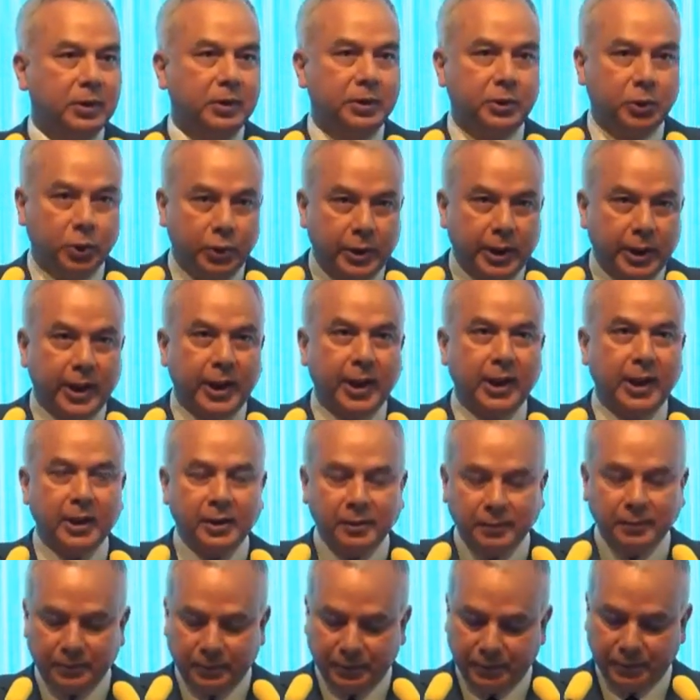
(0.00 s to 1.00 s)
Today,
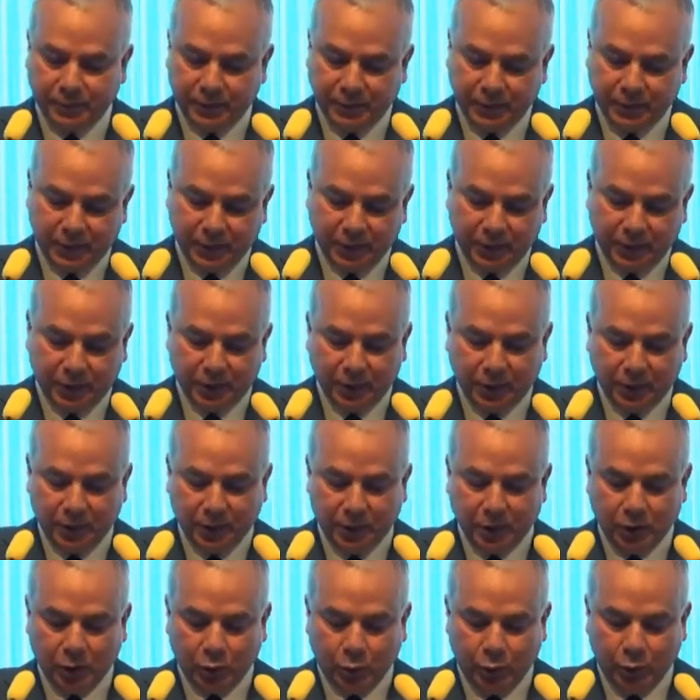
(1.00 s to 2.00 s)

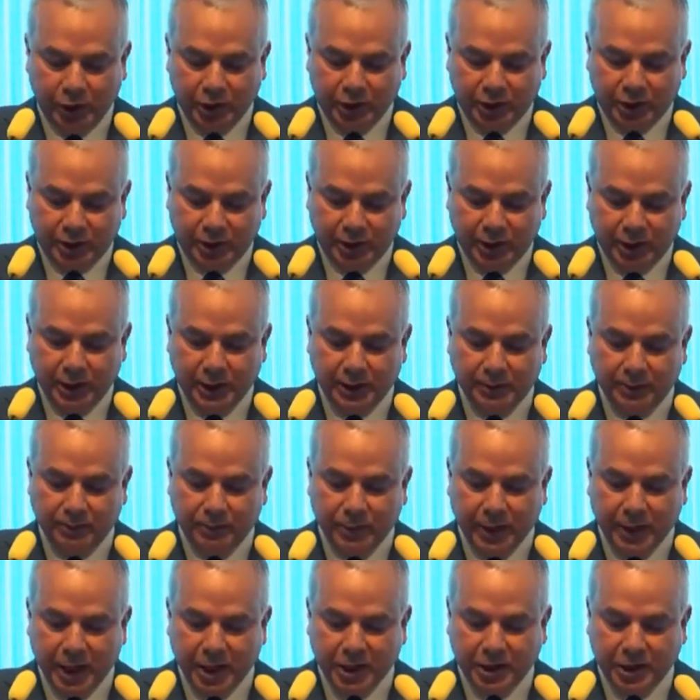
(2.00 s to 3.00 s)
we see
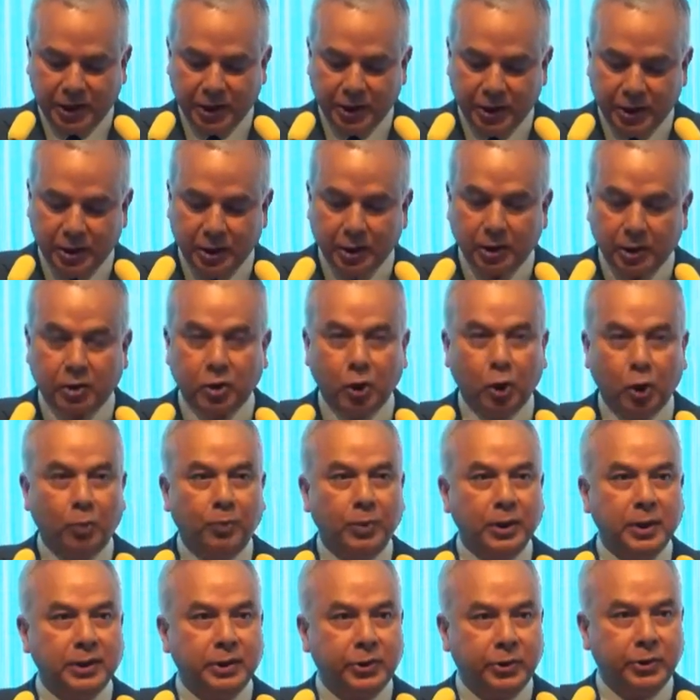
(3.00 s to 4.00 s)
major
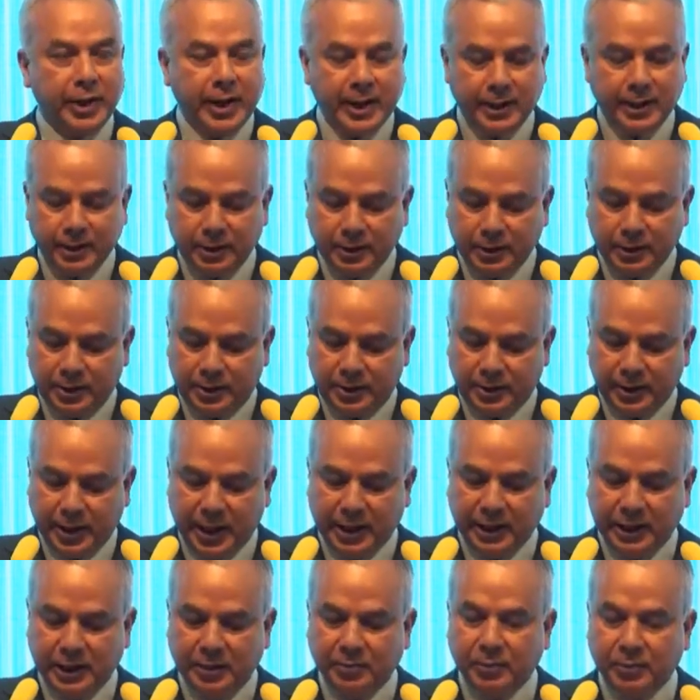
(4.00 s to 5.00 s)
global trends
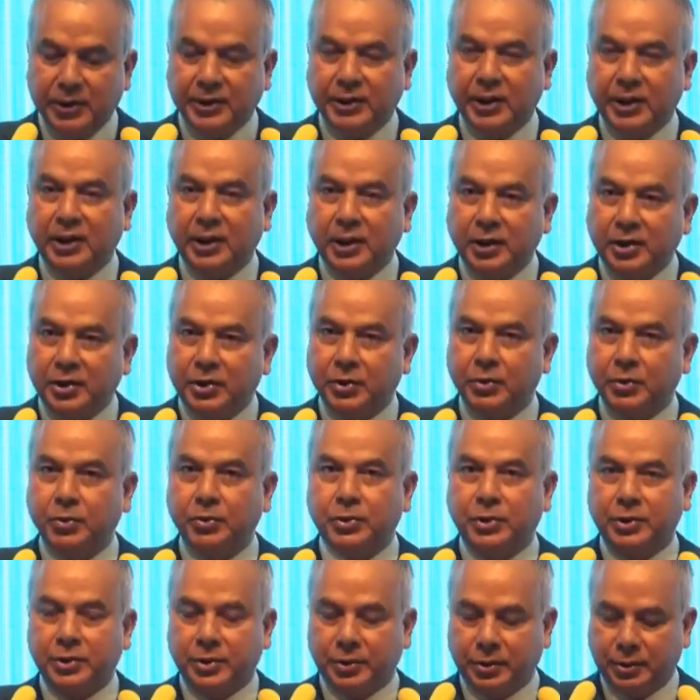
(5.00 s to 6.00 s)
and emerging
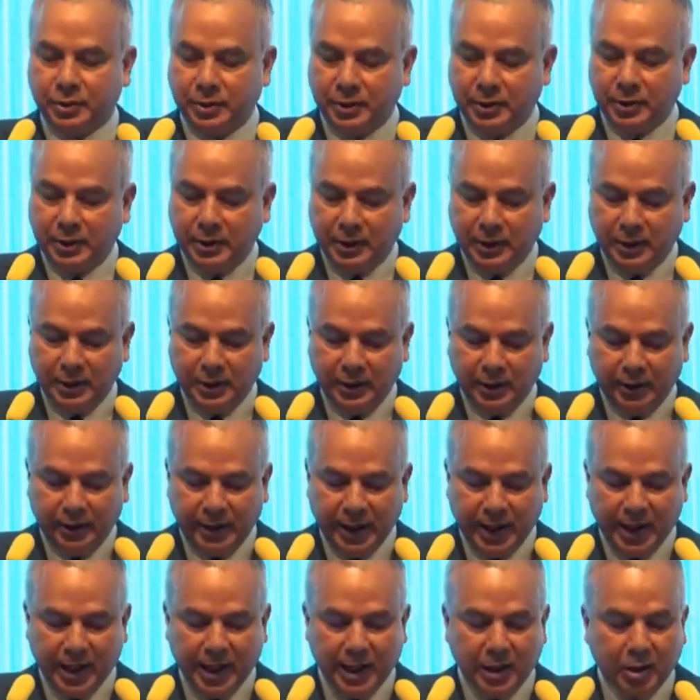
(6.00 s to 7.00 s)
issues
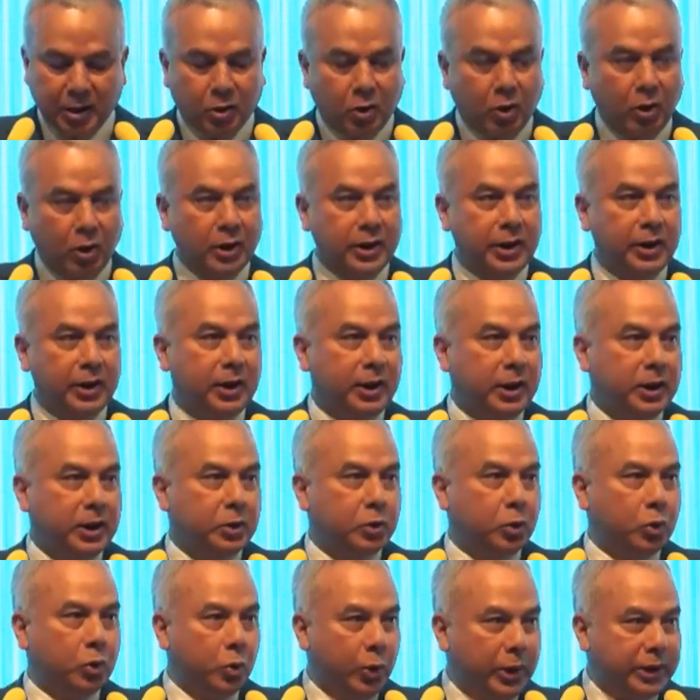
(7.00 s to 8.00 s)
that are calling
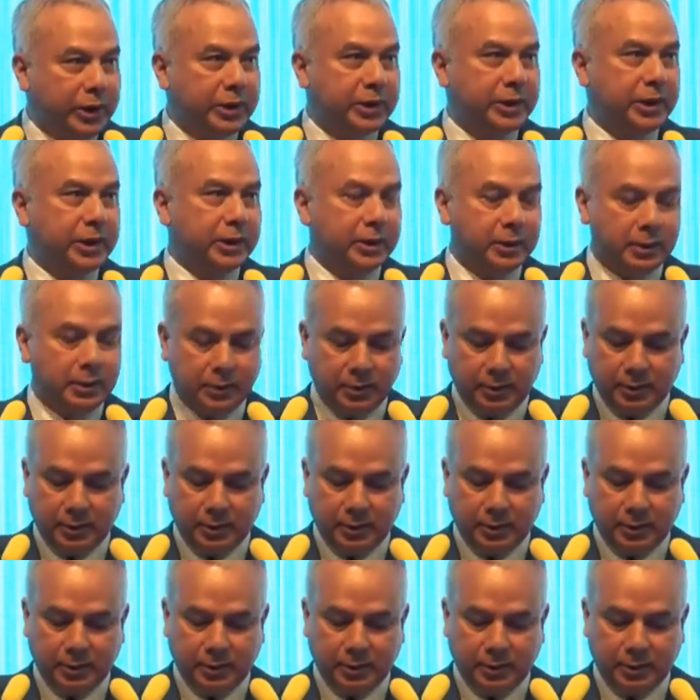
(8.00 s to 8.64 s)
into question